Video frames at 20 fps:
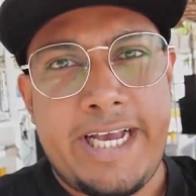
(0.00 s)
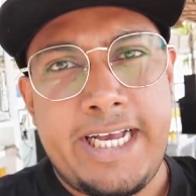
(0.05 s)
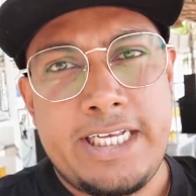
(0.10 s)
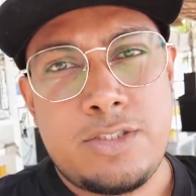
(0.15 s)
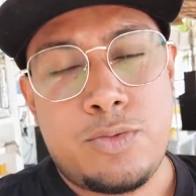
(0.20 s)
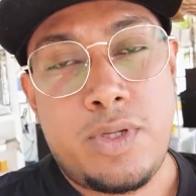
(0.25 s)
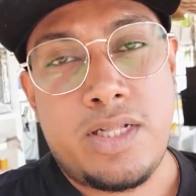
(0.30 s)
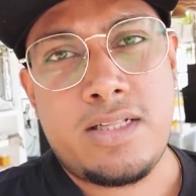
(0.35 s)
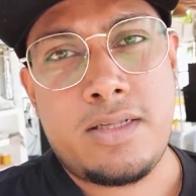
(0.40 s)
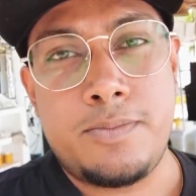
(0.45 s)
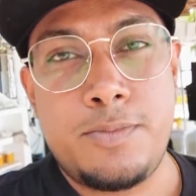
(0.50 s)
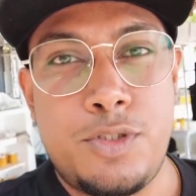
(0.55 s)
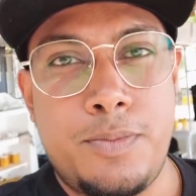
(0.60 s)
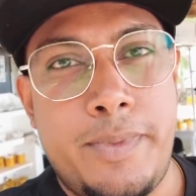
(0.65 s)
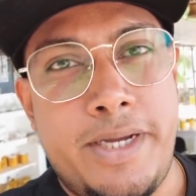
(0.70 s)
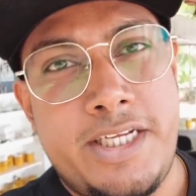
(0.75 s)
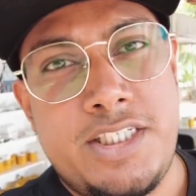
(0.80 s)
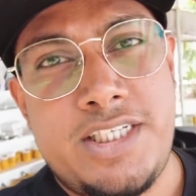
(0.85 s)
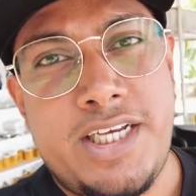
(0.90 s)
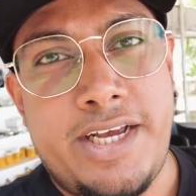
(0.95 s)
guys, welcome to
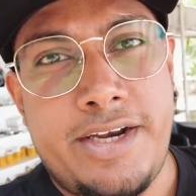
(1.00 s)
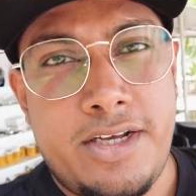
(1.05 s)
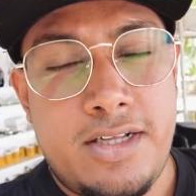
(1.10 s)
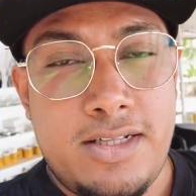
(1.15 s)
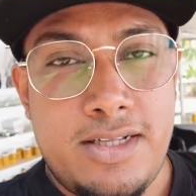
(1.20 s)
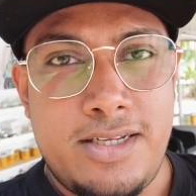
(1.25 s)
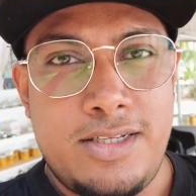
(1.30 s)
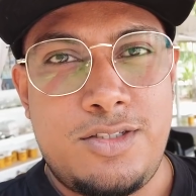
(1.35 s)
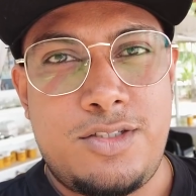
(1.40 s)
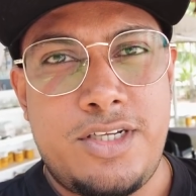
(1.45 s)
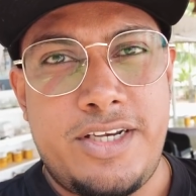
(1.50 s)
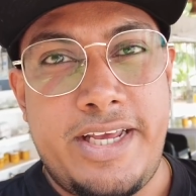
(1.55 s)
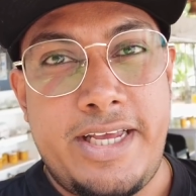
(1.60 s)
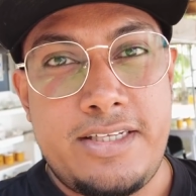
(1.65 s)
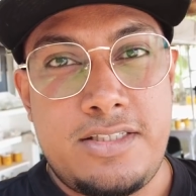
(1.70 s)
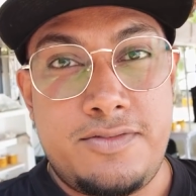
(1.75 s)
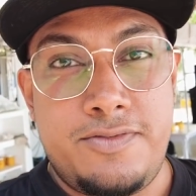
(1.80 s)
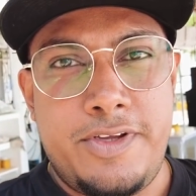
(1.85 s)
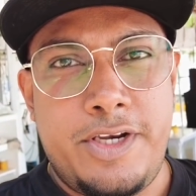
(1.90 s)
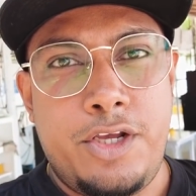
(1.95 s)
my channel. In
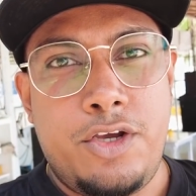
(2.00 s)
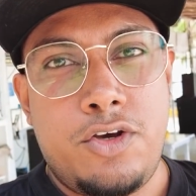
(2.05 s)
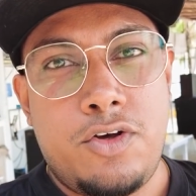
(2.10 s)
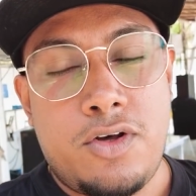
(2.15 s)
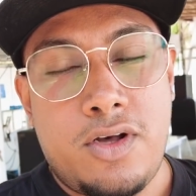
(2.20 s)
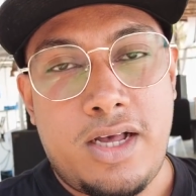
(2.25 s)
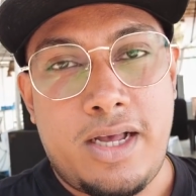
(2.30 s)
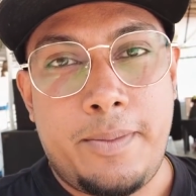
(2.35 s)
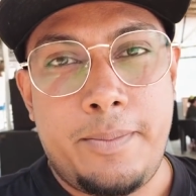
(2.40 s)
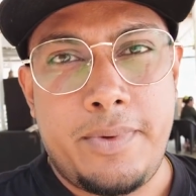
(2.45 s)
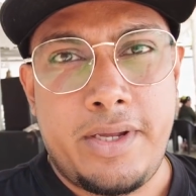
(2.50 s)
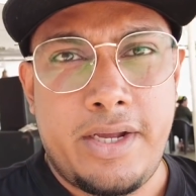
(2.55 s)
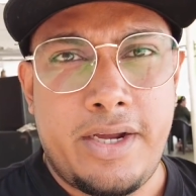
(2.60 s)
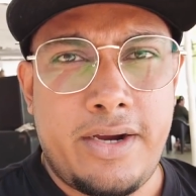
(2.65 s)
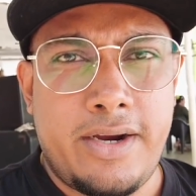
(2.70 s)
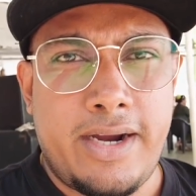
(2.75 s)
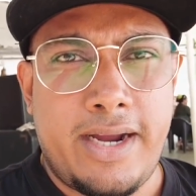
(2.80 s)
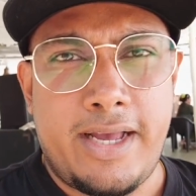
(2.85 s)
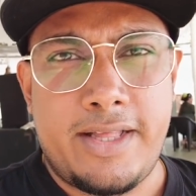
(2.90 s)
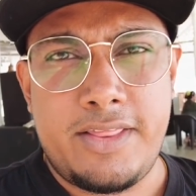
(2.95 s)
today's video, I'm
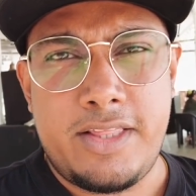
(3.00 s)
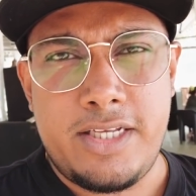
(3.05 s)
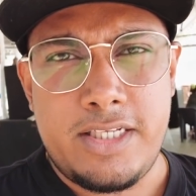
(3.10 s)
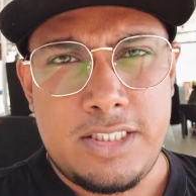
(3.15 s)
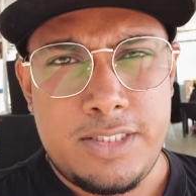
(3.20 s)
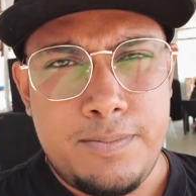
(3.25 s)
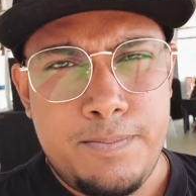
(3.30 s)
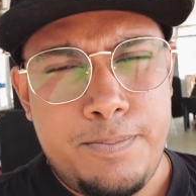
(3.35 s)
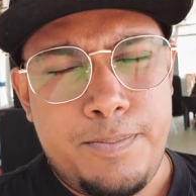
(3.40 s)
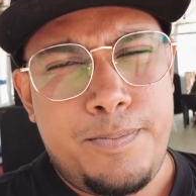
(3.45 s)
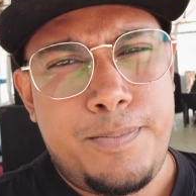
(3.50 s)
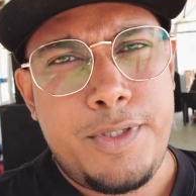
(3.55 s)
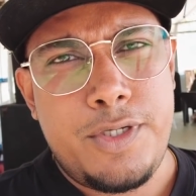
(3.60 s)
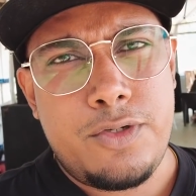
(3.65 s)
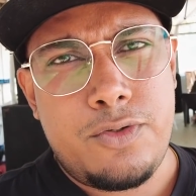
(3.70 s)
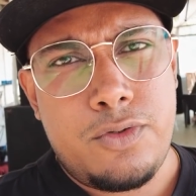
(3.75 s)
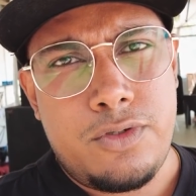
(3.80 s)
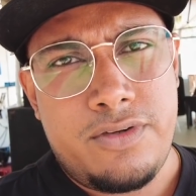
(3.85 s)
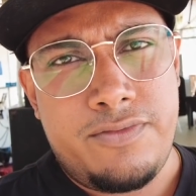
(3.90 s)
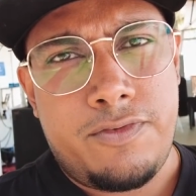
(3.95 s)
here at this
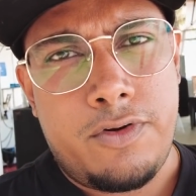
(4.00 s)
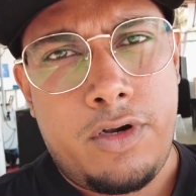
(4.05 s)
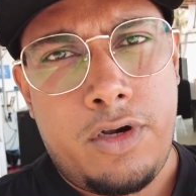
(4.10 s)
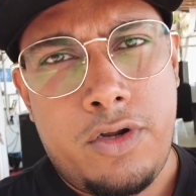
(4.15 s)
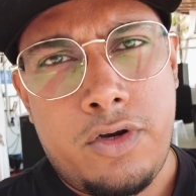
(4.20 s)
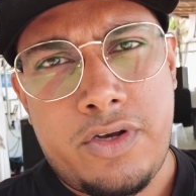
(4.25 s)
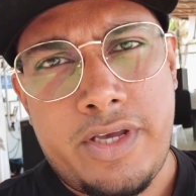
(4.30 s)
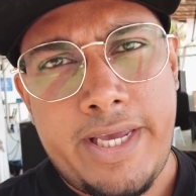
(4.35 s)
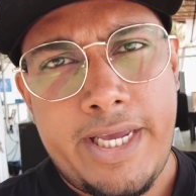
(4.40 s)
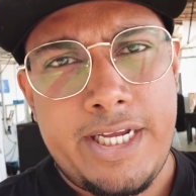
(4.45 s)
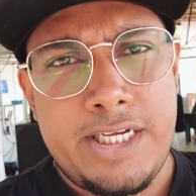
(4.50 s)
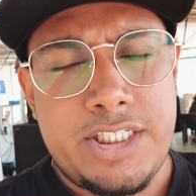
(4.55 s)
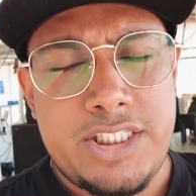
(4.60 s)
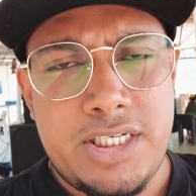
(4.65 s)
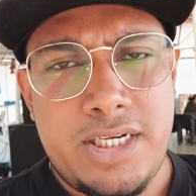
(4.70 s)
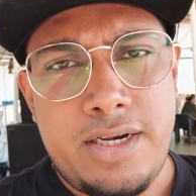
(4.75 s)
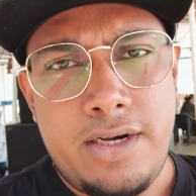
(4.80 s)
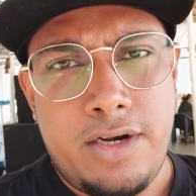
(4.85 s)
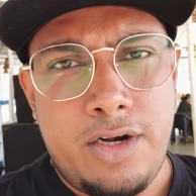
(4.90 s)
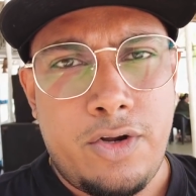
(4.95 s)
beautiful
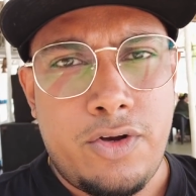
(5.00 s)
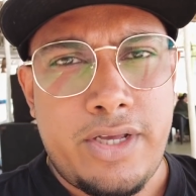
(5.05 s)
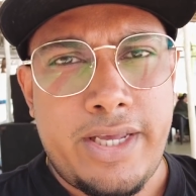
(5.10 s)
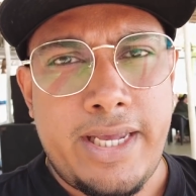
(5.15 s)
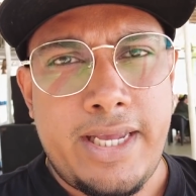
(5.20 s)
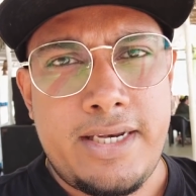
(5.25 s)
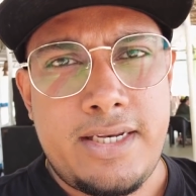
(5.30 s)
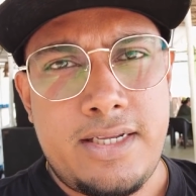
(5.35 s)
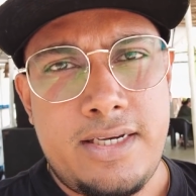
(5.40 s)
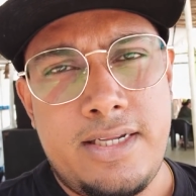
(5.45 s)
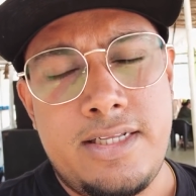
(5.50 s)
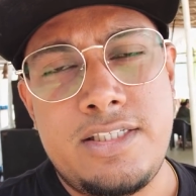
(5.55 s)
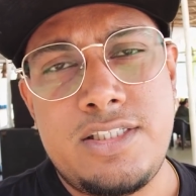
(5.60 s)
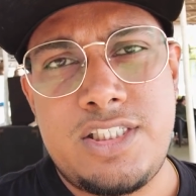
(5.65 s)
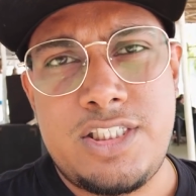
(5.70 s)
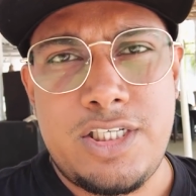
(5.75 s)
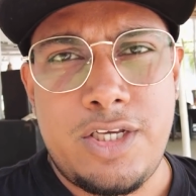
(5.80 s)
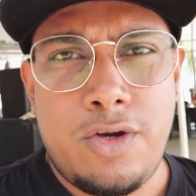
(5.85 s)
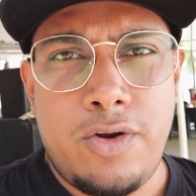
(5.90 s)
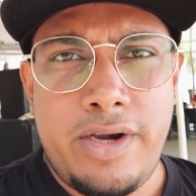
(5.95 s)
location located in
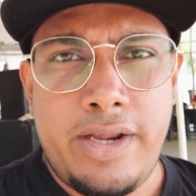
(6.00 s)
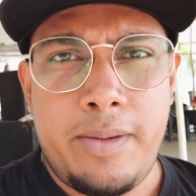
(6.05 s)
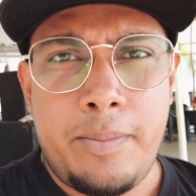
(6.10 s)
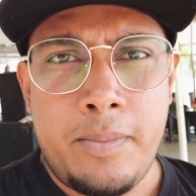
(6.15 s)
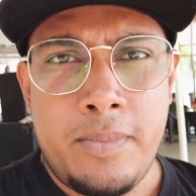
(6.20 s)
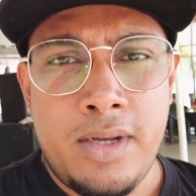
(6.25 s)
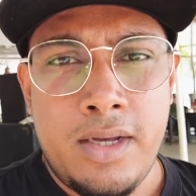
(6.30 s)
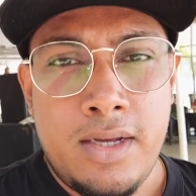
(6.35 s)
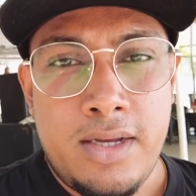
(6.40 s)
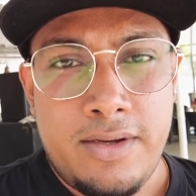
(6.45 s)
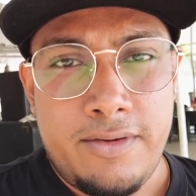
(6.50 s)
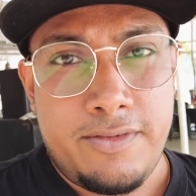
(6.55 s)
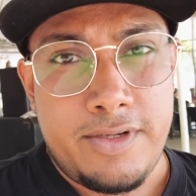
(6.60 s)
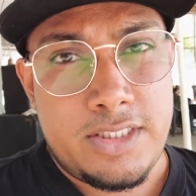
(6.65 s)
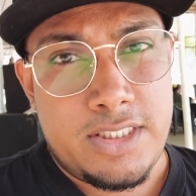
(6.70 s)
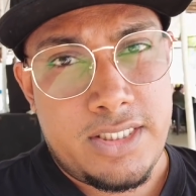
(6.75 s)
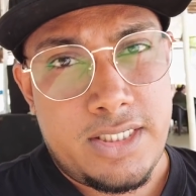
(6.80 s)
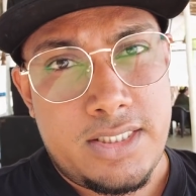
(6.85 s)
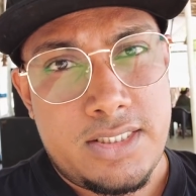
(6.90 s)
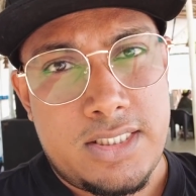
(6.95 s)
Siolim,
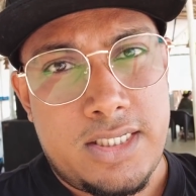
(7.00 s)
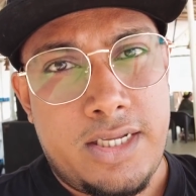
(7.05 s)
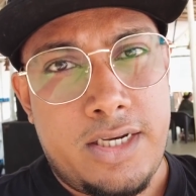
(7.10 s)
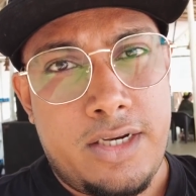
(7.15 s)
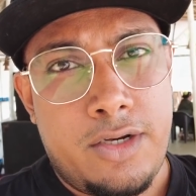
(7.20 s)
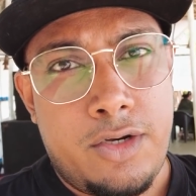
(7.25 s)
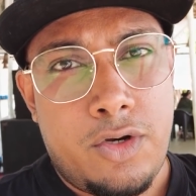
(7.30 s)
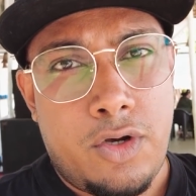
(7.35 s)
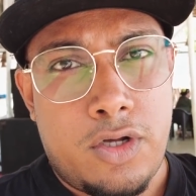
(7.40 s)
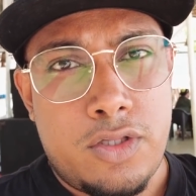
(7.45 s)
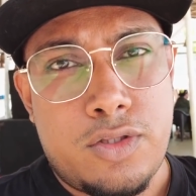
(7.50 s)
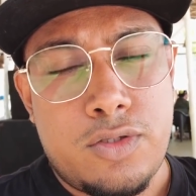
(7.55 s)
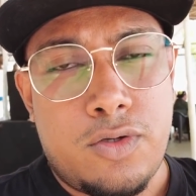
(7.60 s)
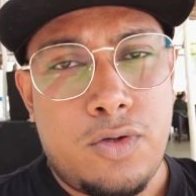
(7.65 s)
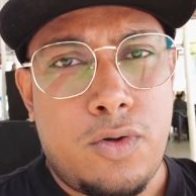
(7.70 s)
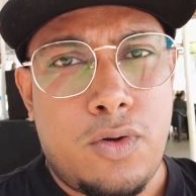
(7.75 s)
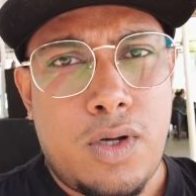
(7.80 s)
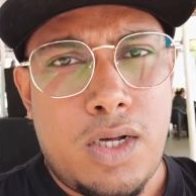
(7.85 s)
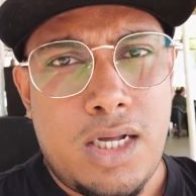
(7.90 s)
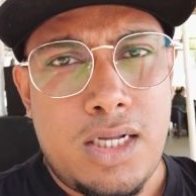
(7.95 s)
which is in North
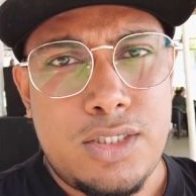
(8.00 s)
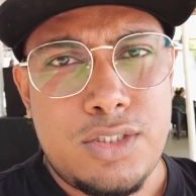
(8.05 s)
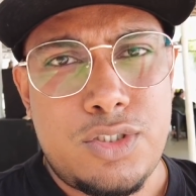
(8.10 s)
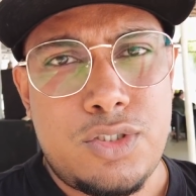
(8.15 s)
Goa.